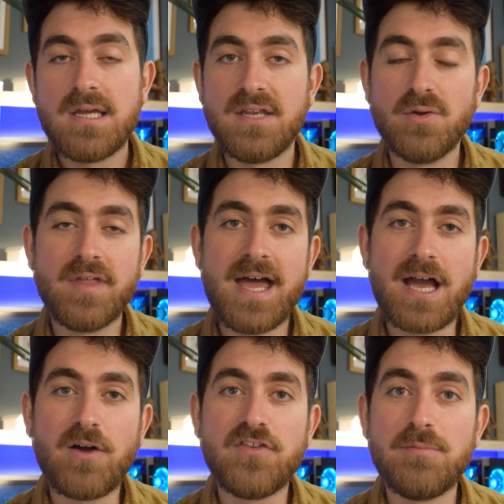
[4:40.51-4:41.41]
and you're there
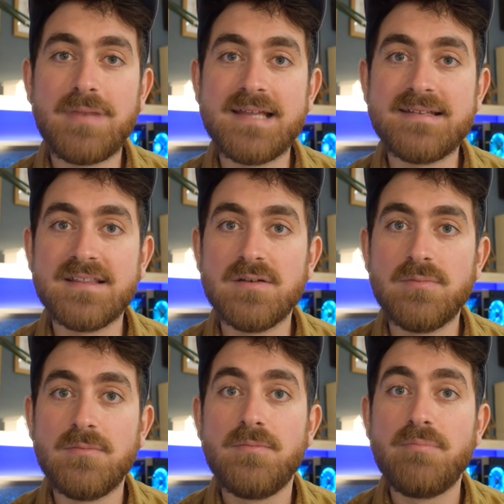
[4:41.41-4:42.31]
contemplating
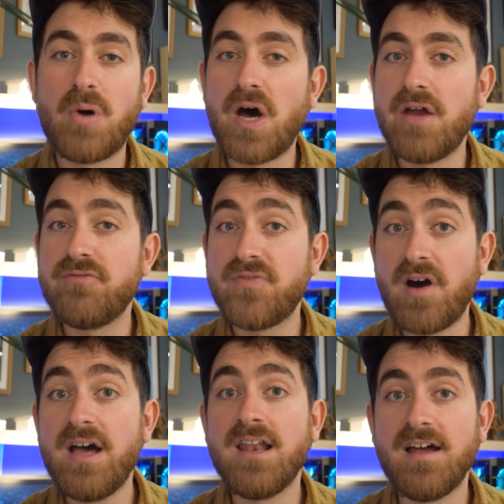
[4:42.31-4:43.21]
them by
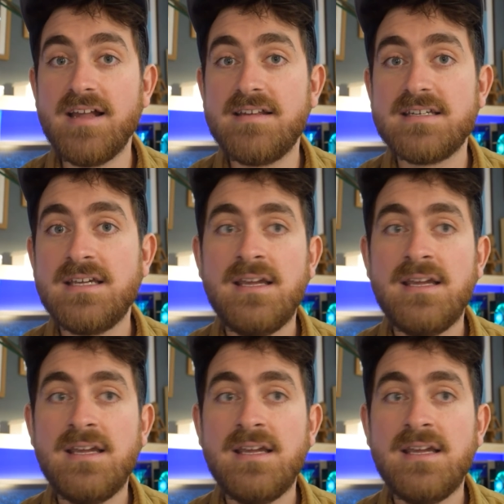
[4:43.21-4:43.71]
firelight,